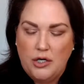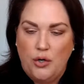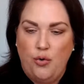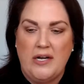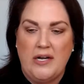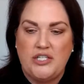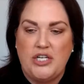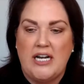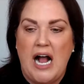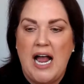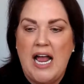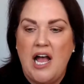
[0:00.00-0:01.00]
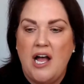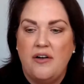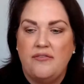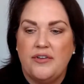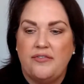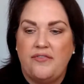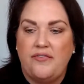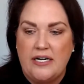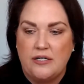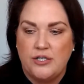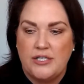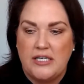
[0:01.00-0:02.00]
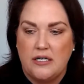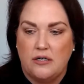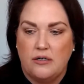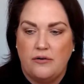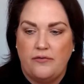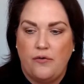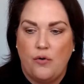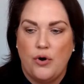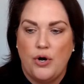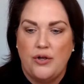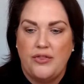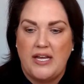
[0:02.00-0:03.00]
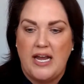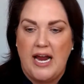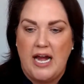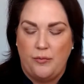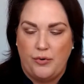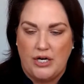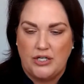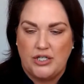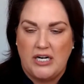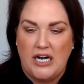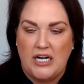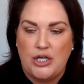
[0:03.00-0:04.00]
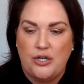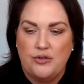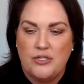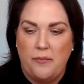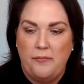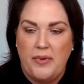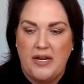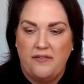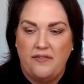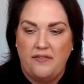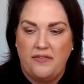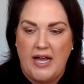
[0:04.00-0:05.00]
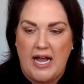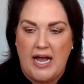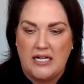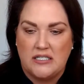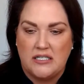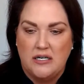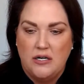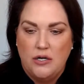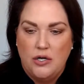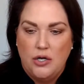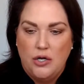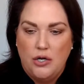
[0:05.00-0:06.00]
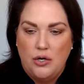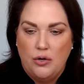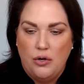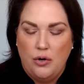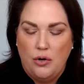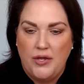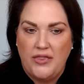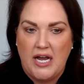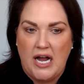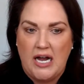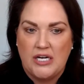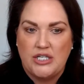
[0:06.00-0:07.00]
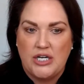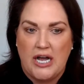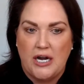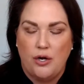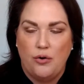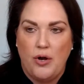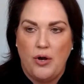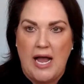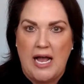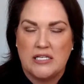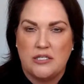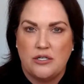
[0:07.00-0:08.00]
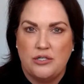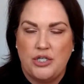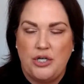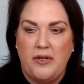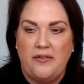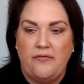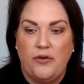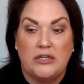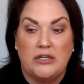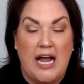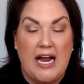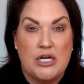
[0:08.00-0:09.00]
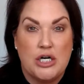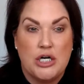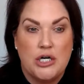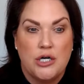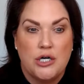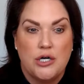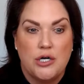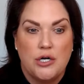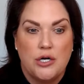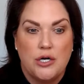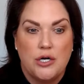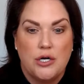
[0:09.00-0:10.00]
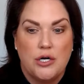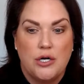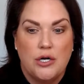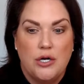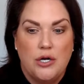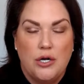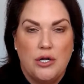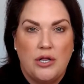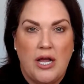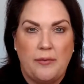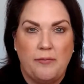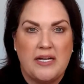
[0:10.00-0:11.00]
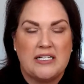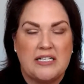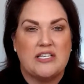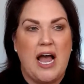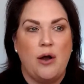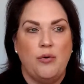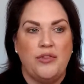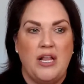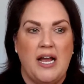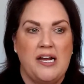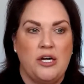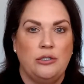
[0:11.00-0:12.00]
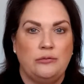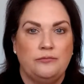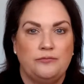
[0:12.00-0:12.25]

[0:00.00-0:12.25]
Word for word: question. I have the final seal for the airbrush. Can I use a bit of that with the eyeshadow? As do you mean for liner? Like mix that with liner?